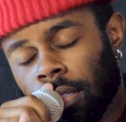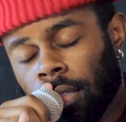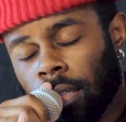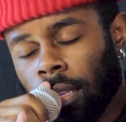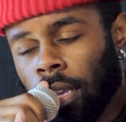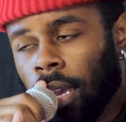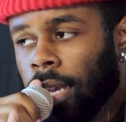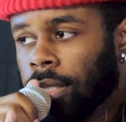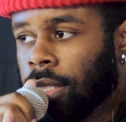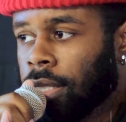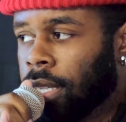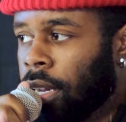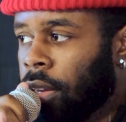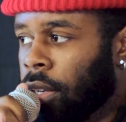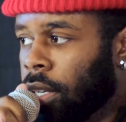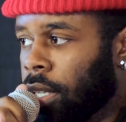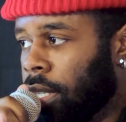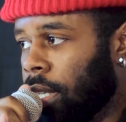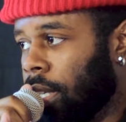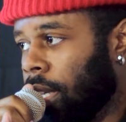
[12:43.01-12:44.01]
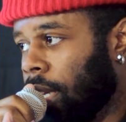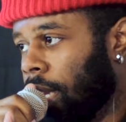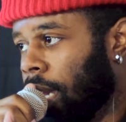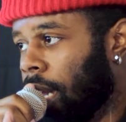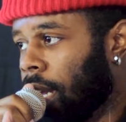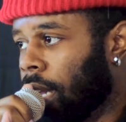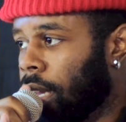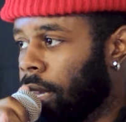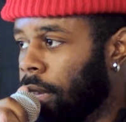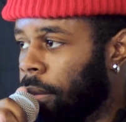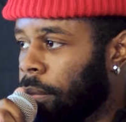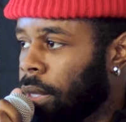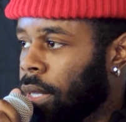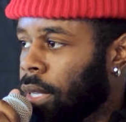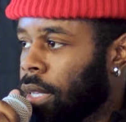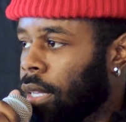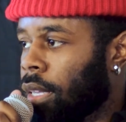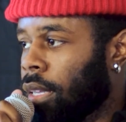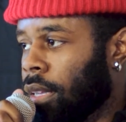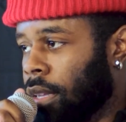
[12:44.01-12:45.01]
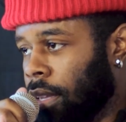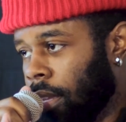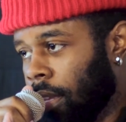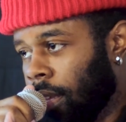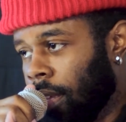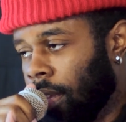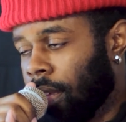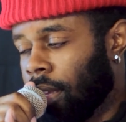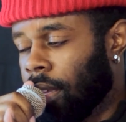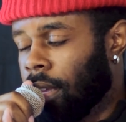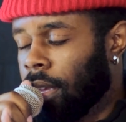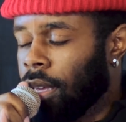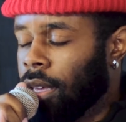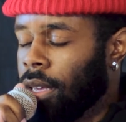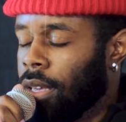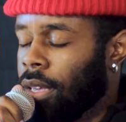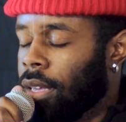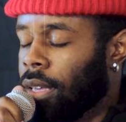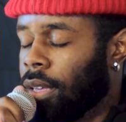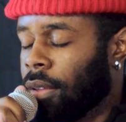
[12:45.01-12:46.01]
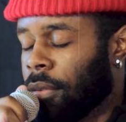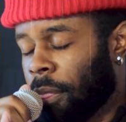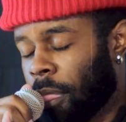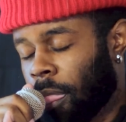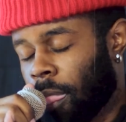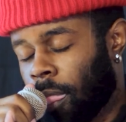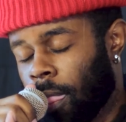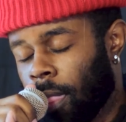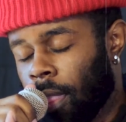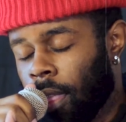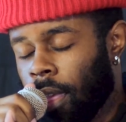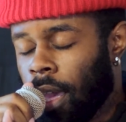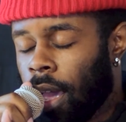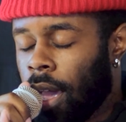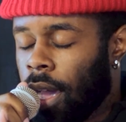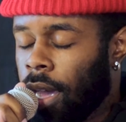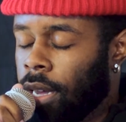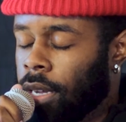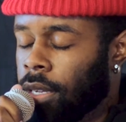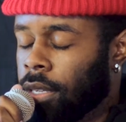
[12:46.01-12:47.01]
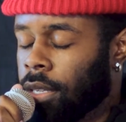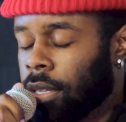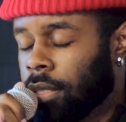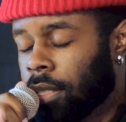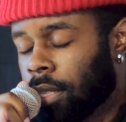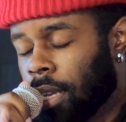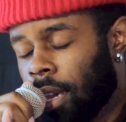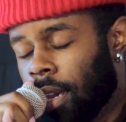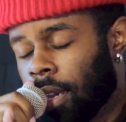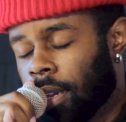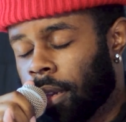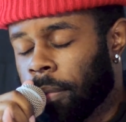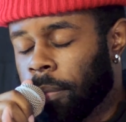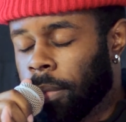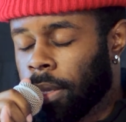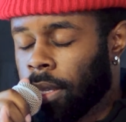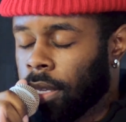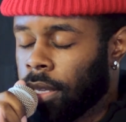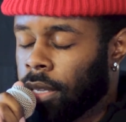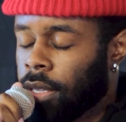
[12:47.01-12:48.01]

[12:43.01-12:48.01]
I sound good, y'all can hear me? Yeah. All right, that's how I come in.